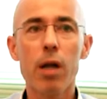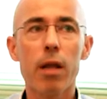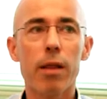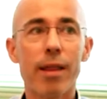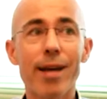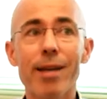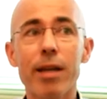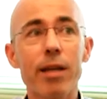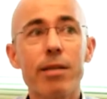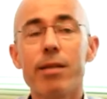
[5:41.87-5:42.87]
then
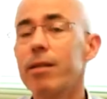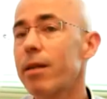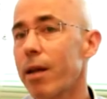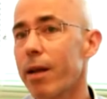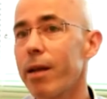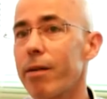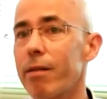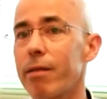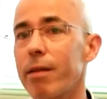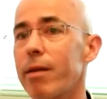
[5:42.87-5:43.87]
it is clear
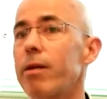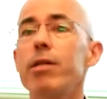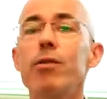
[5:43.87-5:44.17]
that there is